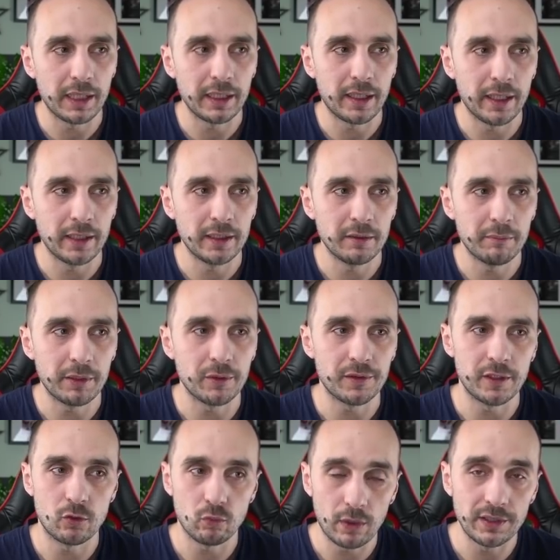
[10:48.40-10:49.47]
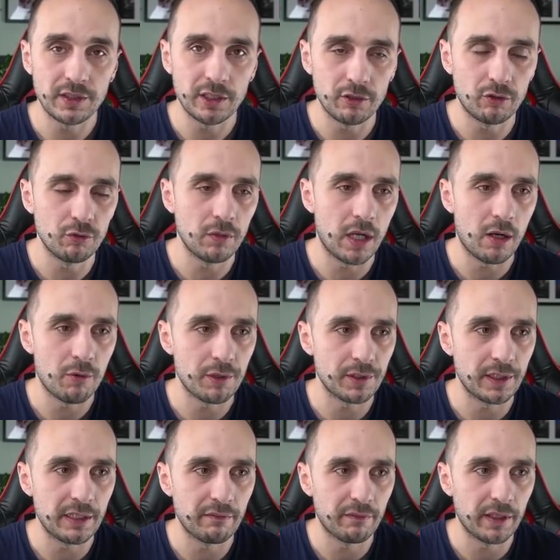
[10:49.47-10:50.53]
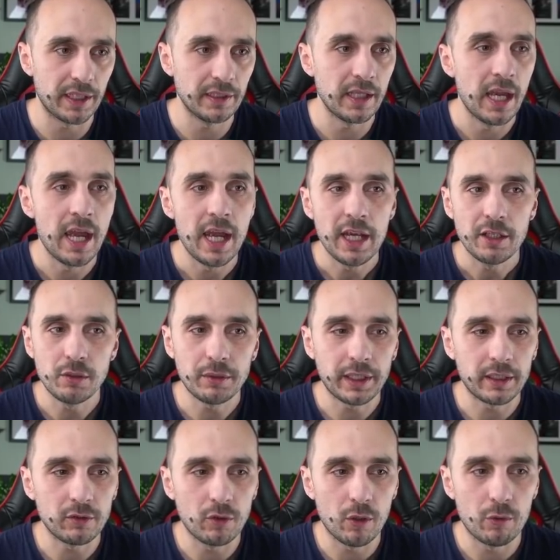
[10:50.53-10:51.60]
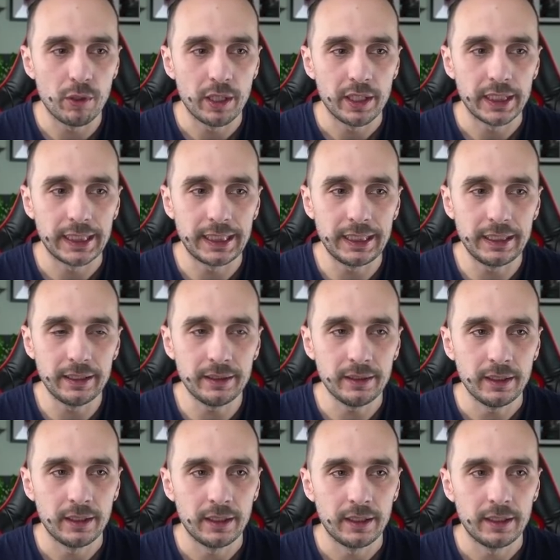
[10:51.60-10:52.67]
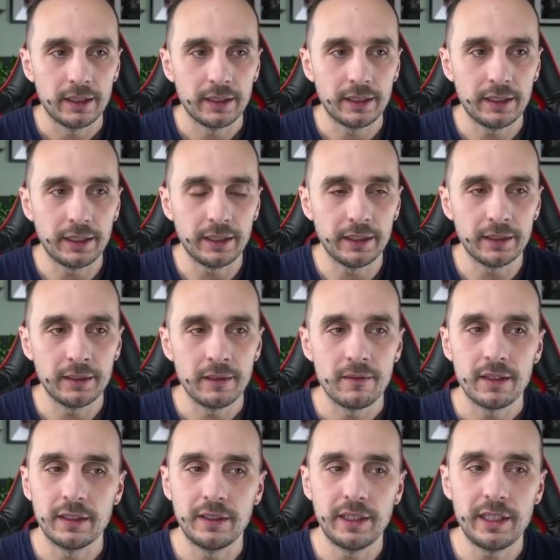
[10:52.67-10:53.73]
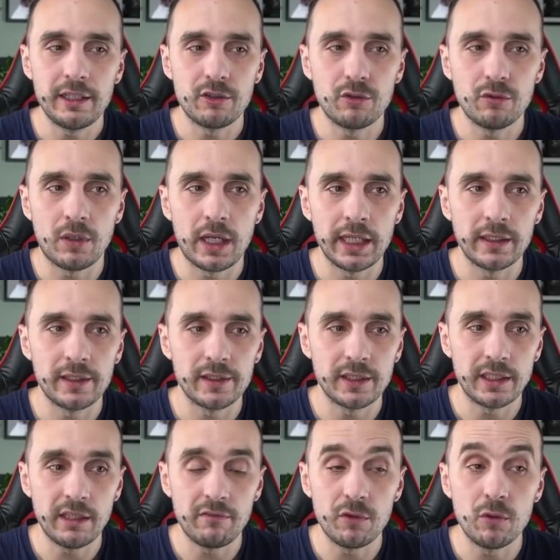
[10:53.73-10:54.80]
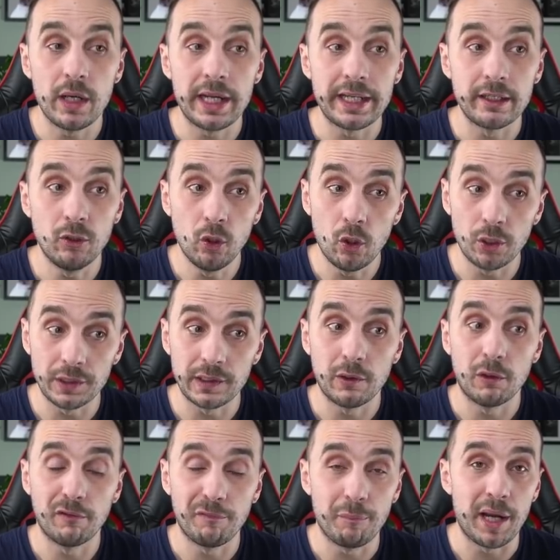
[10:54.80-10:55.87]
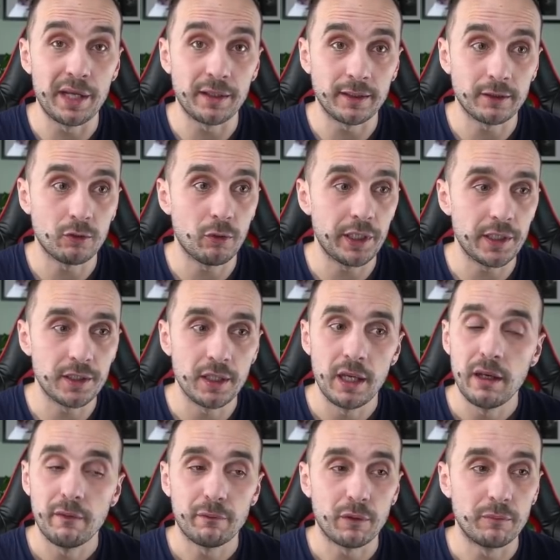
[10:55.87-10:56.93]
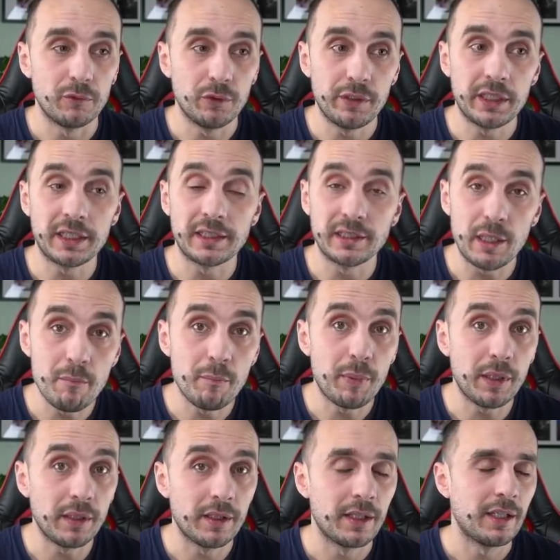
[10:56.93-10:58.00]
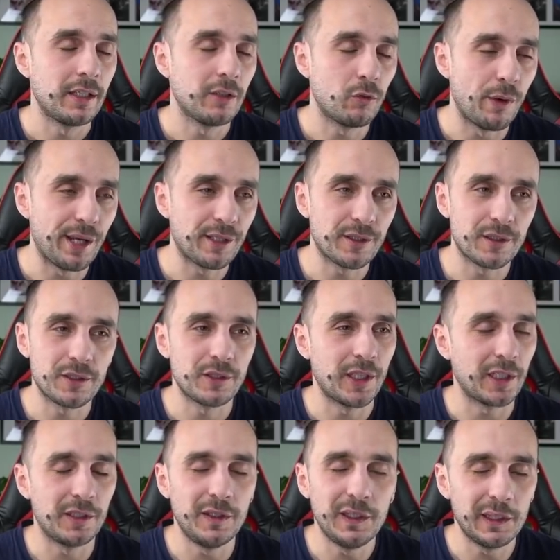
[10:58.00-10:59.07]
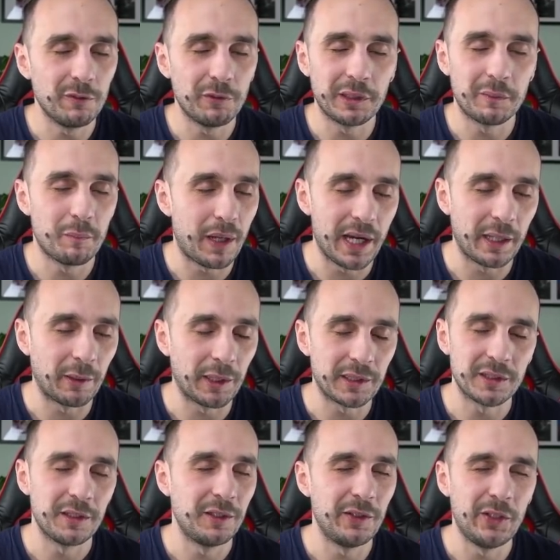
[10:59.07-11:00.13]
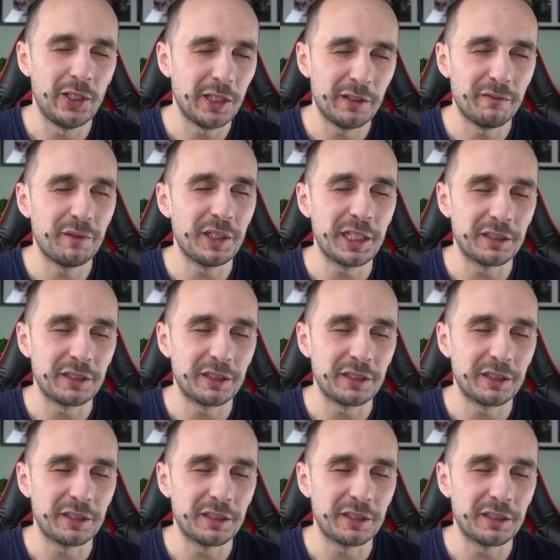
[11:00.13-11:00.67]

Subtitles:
Island because it's once in 2 hours the event, you can go here, here. These two islands give you a lot of pirate coins from doing simple quests that deal with pirates. Lovely